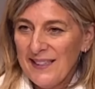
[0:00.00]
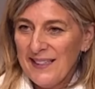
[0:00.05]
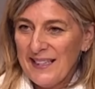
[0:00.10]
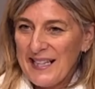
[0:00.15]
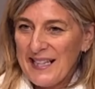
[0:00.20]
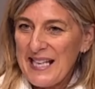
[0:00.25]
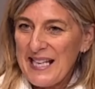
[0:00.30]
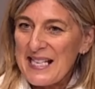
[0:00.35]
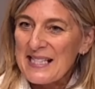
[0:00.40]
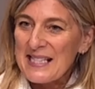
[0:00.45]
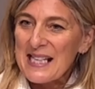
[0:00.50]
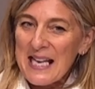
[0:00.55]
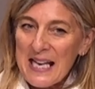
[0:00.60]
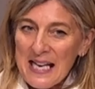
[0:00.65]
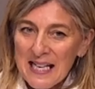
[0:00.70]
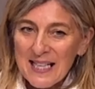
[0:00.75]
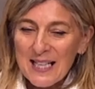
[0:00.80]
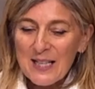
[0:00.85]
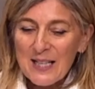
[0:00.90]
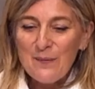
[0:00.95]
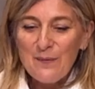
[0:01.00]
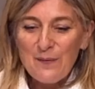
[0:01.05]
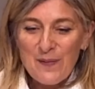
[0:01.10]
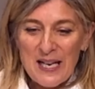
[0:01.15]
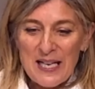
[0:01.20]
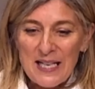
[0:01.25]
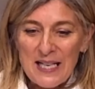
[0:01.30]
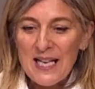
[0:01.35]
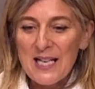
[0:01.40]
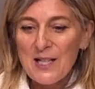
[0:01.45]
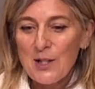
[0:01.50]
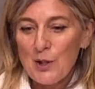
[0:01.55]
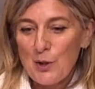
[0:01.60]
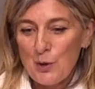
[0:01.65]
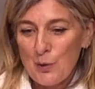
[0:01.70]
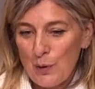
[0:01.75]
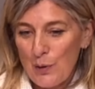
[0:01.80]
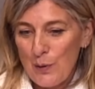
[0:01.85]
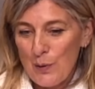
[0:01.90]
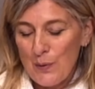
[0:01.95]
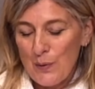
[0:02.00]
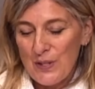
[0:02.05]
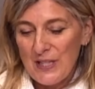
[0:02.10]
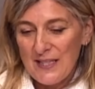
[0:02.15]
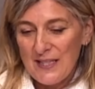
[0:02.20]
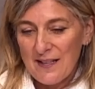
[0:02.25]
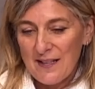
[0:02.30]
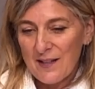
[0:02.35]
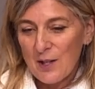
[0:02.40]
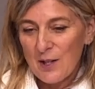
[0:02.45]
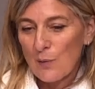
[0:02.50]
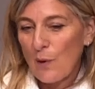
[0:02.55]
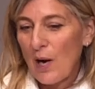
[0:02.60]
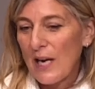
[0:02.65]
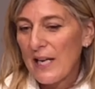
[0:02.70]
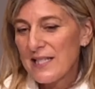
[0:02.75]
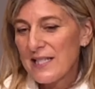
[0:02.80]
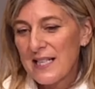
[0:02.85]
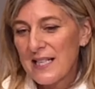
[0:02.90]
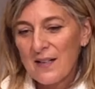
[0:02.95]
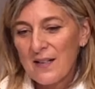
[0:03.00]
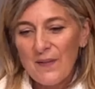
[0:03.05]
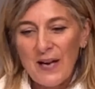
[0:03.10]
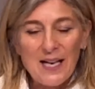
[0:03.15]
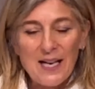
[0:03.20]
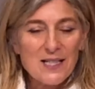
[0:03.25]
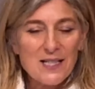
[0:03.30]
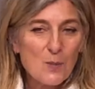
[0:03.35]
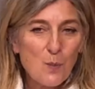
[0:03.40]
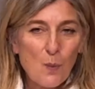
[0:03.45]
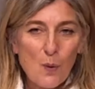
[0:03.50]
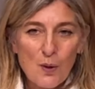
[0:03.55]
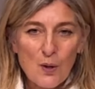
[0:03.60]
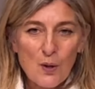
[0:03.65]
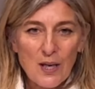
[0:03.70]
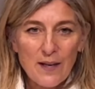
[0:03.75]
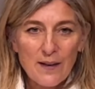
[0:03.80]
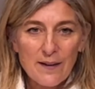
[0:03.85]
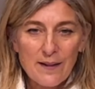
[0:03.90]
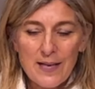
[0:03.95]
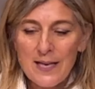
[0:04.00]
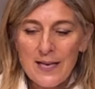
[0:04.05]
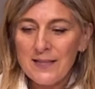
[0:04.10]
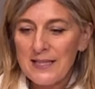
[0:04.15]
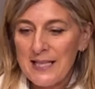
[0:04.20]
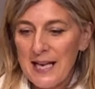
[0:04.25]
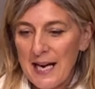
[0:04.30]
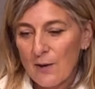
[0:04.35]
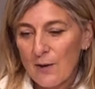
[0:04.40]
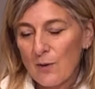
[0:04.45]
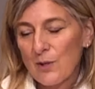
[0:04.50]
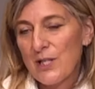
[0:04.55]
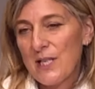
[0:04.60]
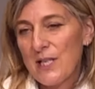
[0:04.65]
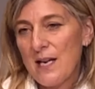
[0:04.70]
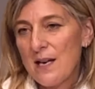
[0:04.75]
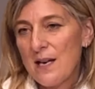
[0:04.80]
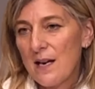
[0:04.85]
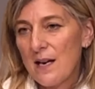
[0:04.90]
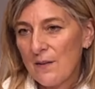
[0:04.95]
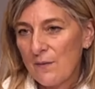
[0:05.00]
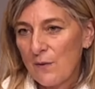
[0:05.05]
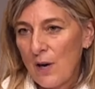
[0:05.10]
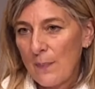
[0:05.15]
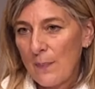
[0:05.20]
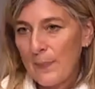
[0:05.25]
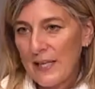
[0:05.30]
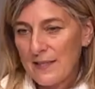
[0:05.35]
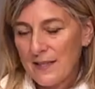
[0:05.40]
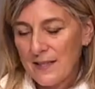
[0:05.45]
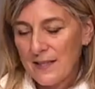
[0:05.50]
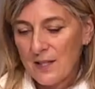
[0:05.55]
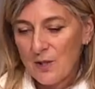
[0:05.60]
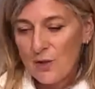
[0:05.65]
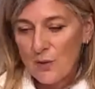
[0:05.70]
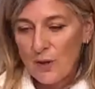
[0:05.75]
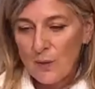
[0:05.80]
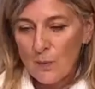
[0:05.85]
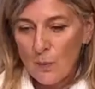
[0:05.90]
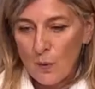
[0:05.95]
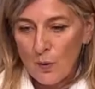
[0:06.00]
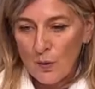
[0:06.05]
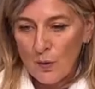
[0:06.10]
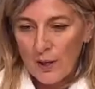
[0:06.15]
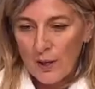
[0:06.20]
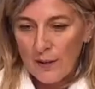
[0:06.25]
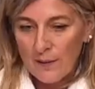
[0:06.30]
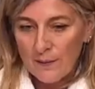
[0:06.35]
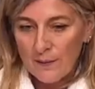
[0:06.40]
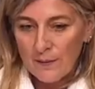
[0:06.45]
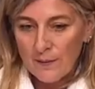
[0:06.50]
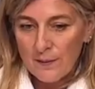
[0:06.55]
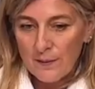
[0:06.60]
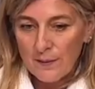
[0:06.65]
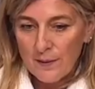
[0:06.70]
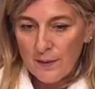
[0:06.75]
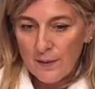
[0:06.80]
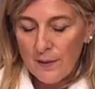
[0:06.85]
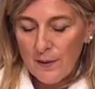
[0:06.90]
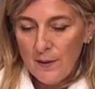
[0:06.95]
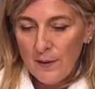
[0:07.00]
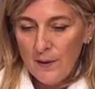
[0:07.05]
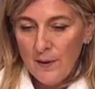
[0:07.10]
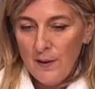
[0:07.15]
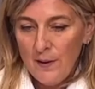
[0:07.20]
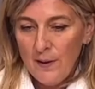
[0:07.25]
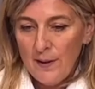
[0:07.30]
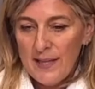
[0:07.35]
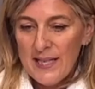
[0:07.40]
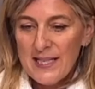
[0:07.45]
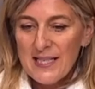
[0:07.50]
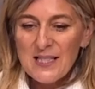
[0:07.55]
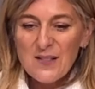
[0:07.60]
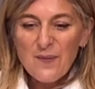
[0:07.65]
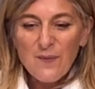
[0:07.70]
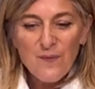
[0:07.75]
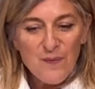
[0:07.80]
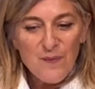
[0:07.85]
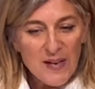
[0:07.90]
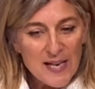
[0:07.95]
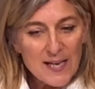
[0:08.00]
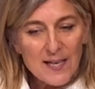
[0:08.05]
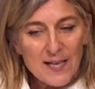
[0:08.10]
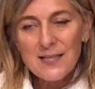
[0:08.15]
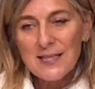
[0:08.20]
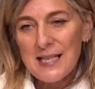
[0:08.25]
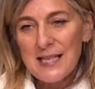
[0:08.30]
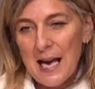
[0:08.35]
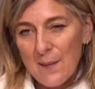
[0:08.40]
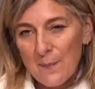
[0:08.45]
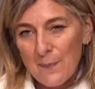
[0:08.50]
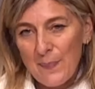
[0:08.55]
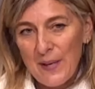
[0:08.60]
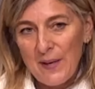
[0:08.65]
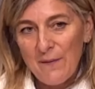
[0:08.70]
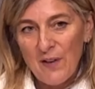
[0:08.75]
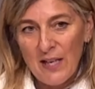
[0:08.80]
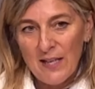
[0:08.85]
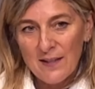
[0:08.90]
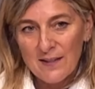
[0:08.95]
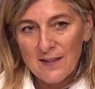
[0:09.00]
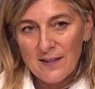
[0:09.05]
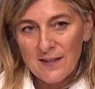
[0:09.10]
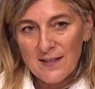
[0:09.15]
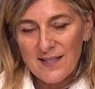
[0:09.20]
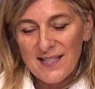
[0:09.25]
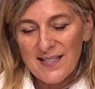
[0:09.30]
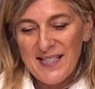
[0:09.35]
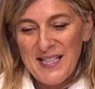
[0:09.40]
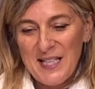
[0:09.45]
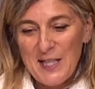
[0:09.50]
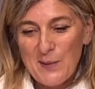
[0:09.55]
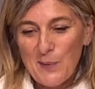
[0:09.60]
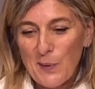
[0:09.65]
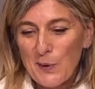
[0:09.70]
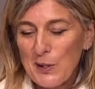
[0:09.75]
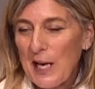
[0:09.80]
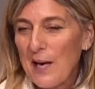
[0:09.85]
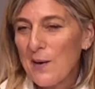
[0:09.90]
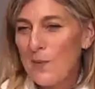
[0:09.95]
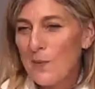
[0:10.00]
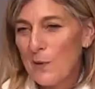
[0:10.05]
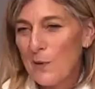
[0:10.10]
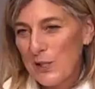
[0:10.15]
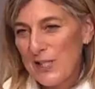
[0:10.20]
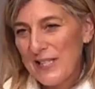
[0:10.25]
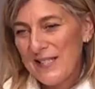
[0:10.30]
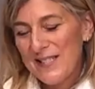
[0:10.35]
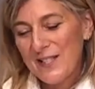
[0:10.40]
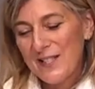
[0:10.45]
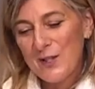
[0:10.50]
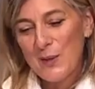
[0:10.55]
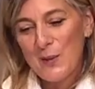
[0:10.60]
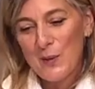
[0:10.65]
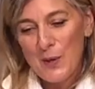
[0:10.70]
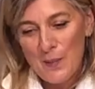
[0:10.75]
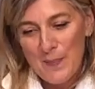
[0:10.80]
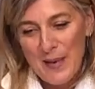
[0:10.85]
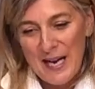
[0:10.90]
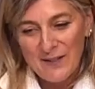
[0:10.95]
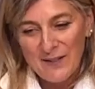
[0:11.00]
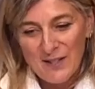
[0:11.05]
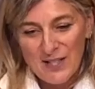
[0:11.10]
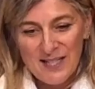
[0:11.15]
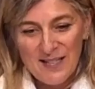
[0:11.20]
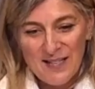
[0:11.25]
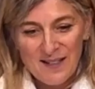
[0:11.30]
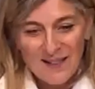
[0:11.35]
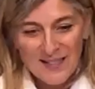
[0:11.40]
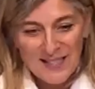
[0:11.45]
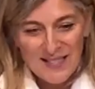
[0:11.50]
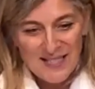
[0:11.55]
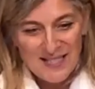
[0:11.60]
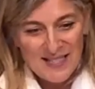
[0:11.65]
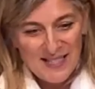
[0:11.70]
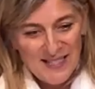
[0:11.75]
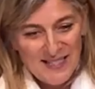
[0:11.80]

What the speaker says: These inconvenient truths, the writing of Alice Walker, the integrity of Rabbi Citron Walker. This fierce ambivalence is what I wanted to talk about tonight.